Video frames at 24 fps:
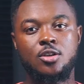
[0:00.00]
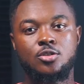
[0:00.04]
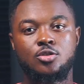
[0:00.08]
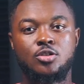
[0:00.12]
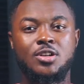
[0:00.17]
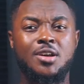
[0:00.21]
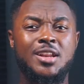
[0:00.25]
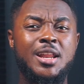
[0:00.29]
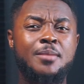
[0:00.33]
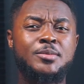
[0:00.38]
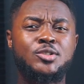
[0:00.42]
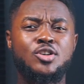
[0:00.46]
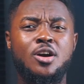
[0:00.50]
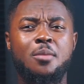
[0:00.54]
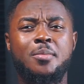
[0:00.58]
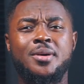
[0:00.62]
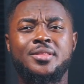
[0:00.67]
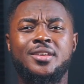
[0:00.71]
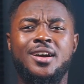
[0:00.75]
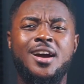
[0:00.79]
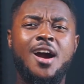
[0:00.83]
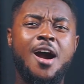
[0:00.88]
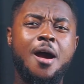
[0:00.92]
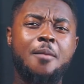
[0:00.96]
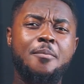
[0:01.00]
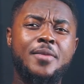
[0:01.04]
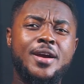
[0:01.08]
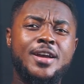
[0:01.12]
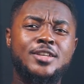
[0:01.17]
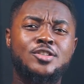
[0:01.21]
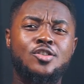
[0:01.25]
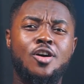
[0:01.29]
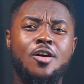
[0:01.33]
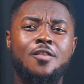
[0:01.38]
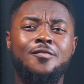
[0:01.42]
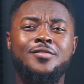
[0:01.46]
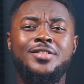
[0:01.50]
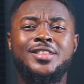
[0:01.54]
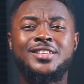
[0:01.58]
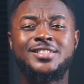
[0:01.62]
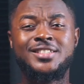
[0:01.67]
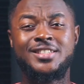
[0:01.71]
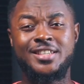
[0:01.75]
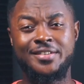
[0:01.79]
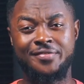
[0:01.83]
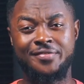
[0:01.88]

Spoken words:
So now let me talk about the cameras of this